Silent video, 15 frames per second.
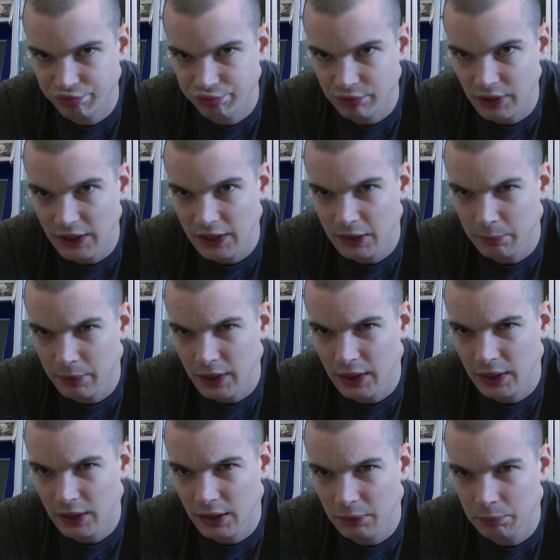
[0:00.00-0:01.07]

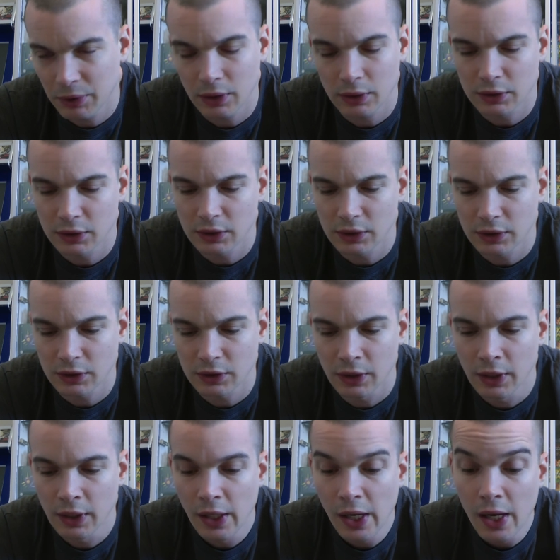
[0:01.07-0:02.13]
eBay purchase.
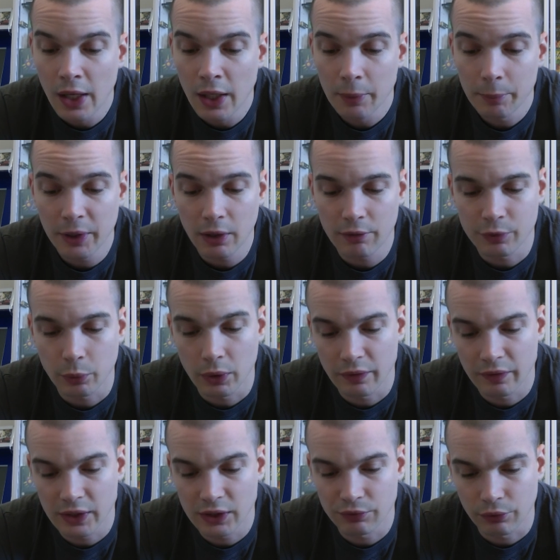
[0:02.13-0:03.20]
Been after one of
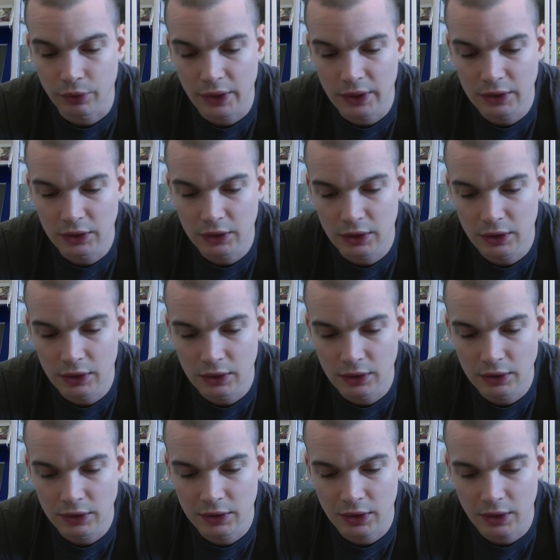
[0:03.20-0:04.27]
these for
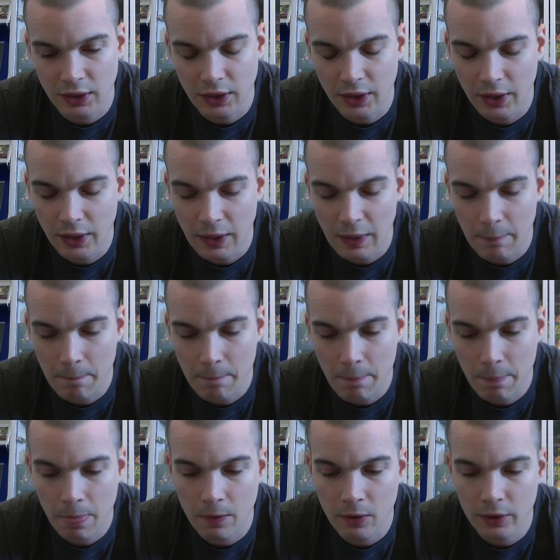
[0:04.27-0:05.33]
ages.
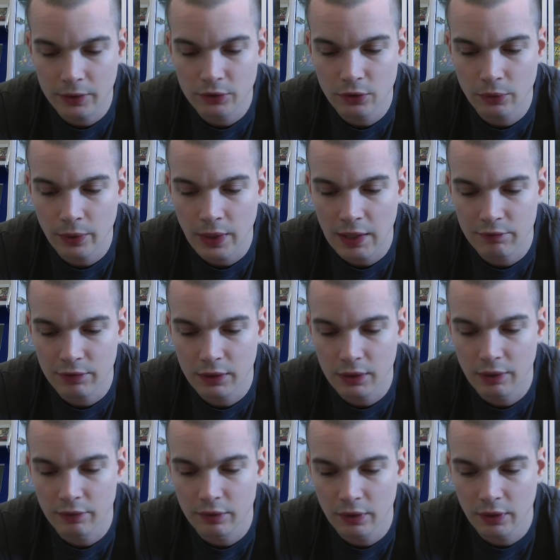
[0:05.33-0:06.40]
I do have
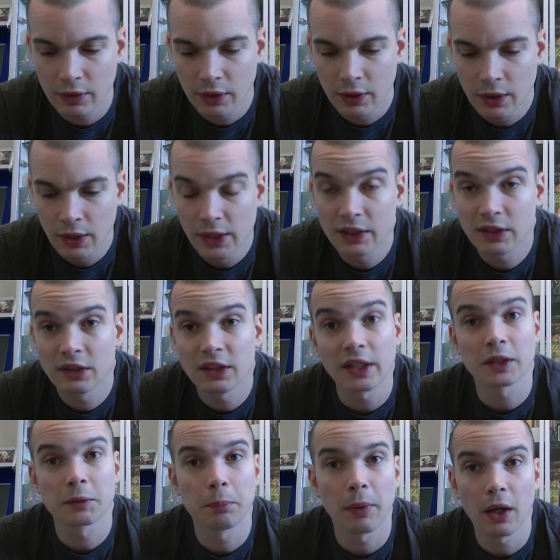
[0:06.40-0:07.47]
another
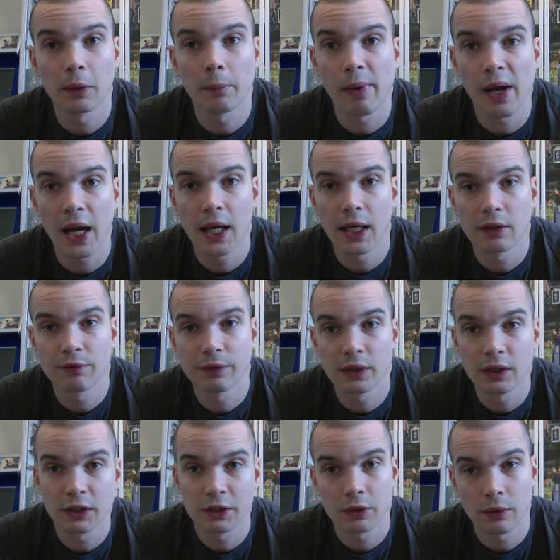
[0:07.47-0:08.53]
6-button pad for
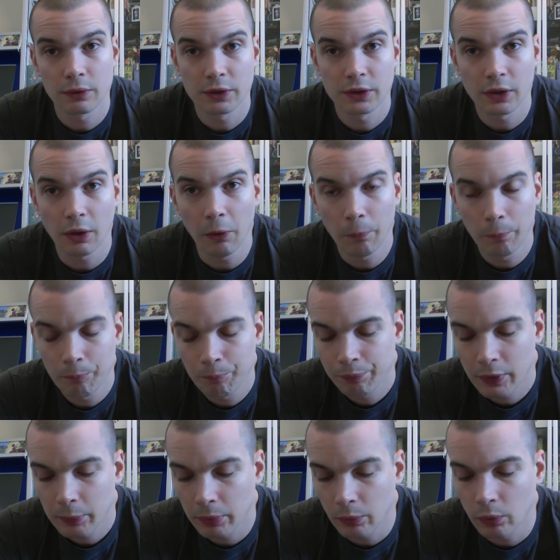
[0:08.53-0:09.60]
this console,
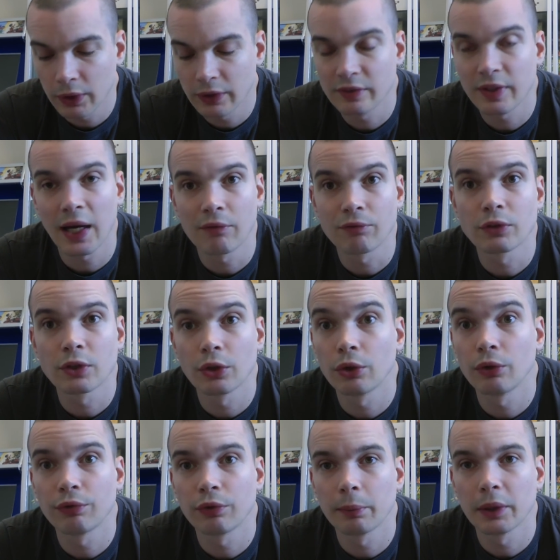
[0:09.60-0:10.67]
but wanted to have
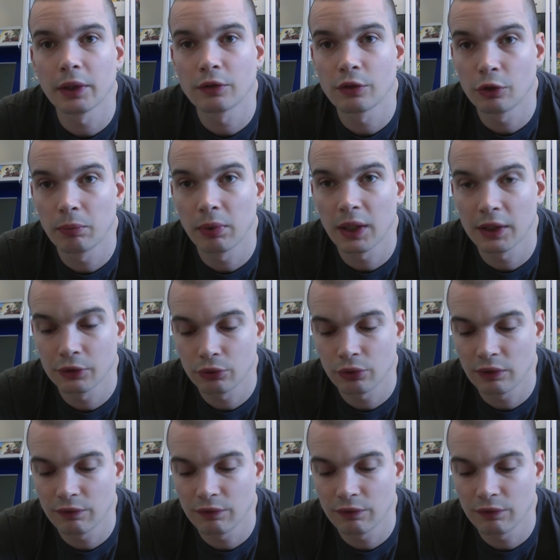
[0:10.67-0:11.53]
2 for a bit of 2-player Street